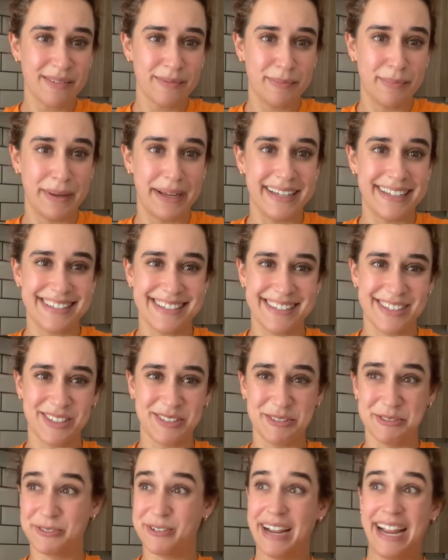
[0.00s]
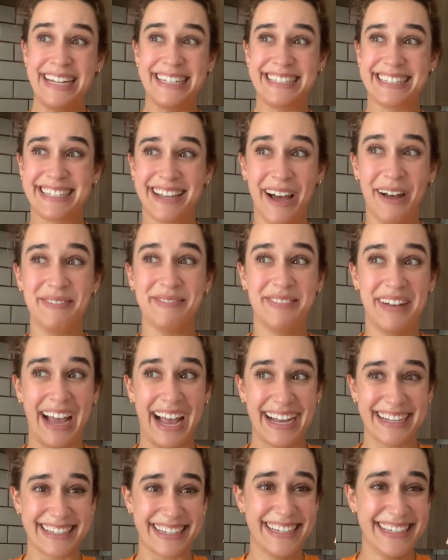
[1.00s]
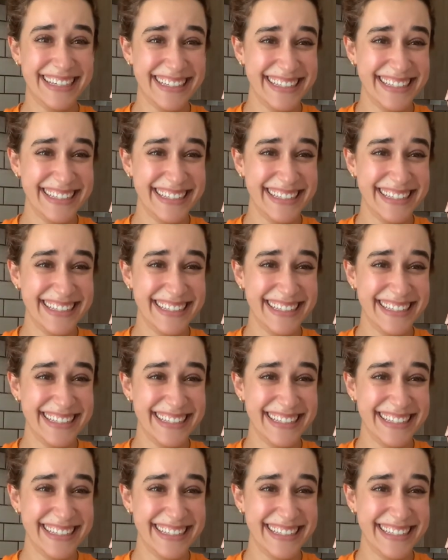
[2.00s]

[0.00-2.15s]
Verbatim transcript: but great comeback.